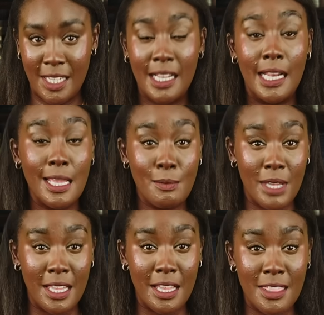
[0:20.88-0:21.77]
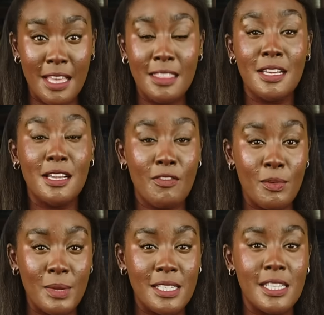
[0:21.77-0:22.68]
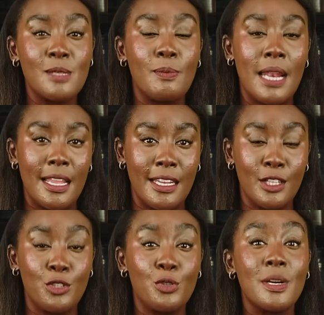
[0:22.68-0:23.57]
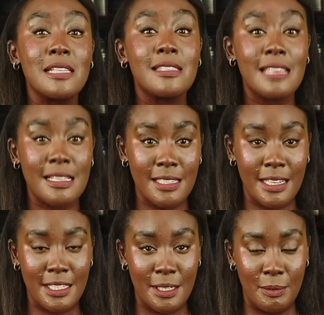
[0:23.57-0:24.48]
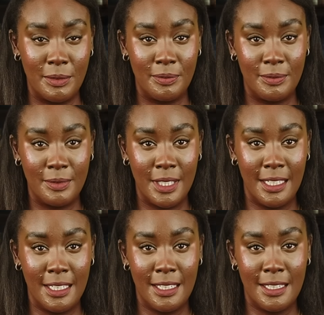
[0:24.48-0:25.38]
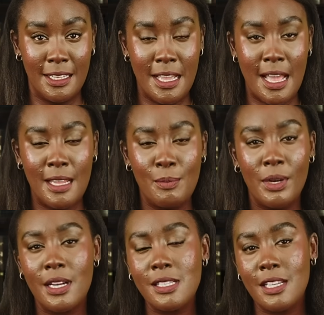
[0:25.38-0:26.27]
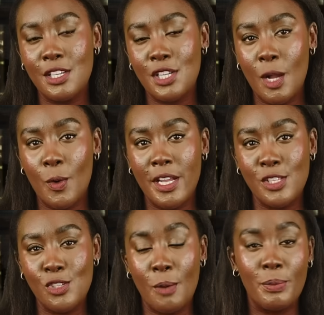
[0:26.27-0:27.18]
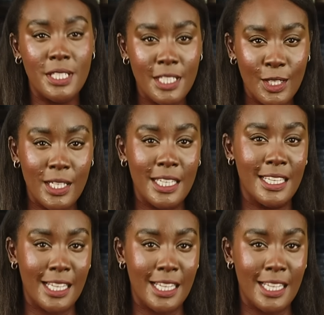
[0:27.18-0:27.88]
claiming that the government is planning to assassinate him. And because Gachagua is not particularly